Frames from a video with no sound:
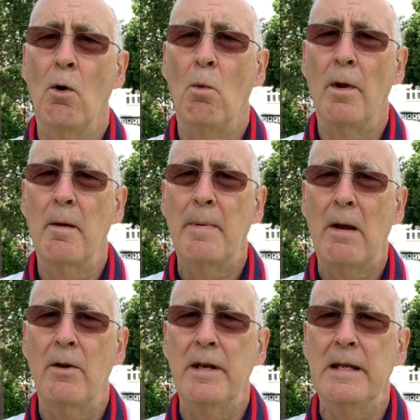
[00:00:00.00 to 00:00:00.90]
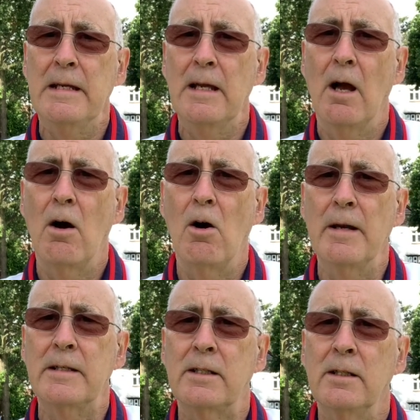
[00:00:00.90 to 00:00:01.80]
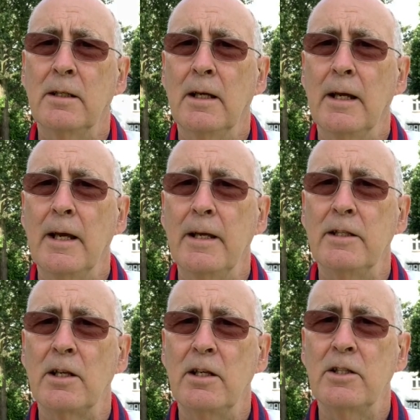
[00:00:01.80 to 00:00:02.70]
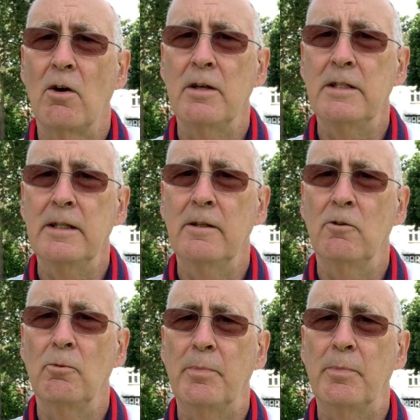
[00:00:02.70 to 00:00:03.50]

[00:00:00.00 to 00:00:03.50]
one about knee height, is ideal,